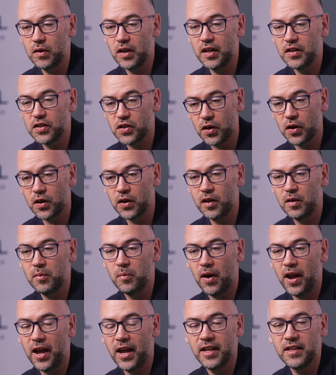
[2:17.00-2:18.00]
internal
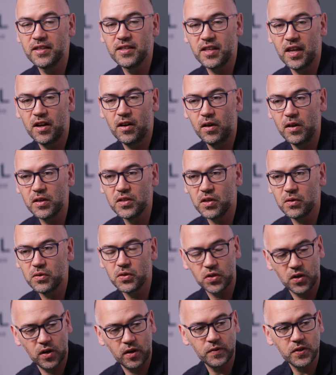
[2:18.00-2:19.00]
brands that also
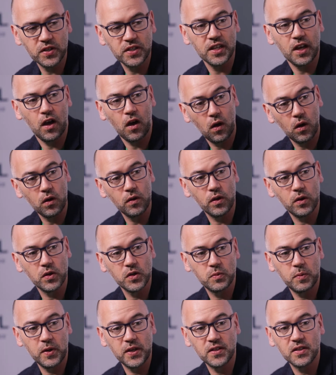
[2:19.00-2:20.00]
service all of
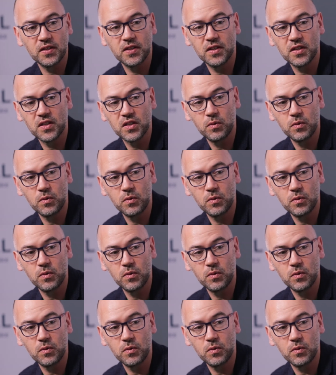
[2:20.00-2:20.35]
those businesses.